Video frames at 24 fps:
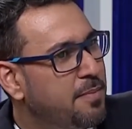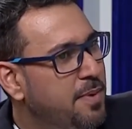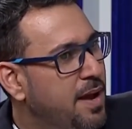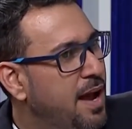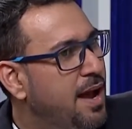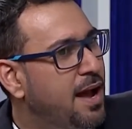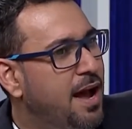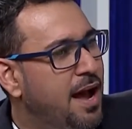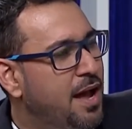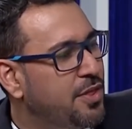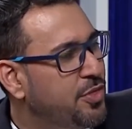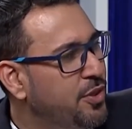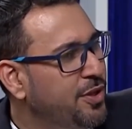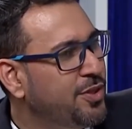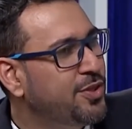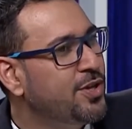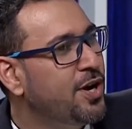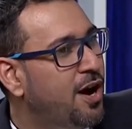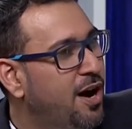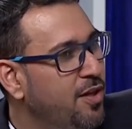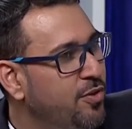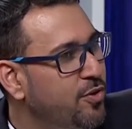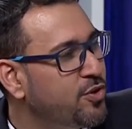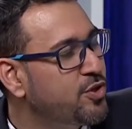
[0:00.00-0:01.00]
I think the
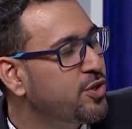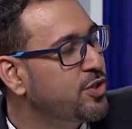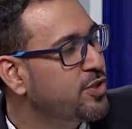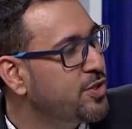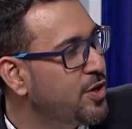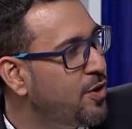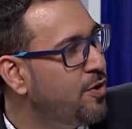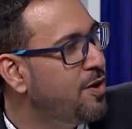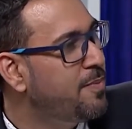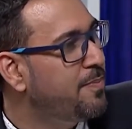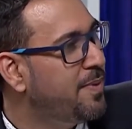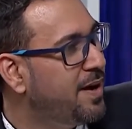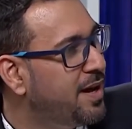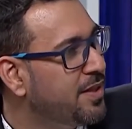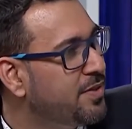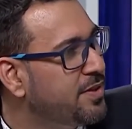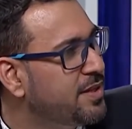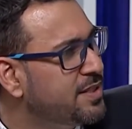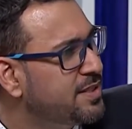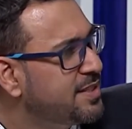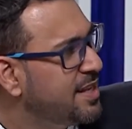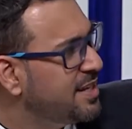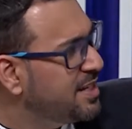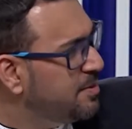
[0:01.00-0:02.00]
author should know about
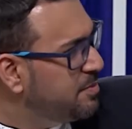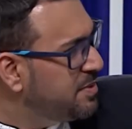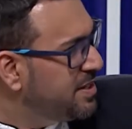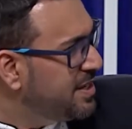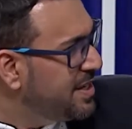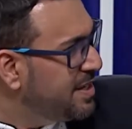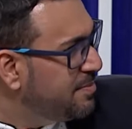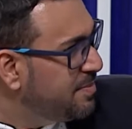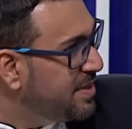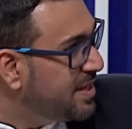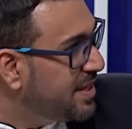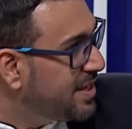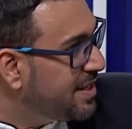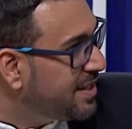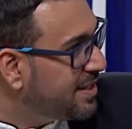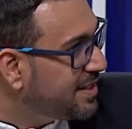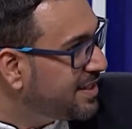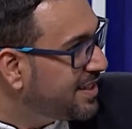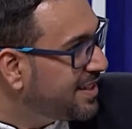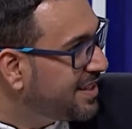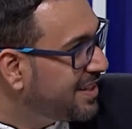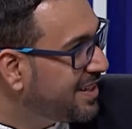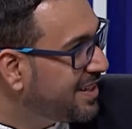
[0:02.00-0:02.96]
this. Send him an email.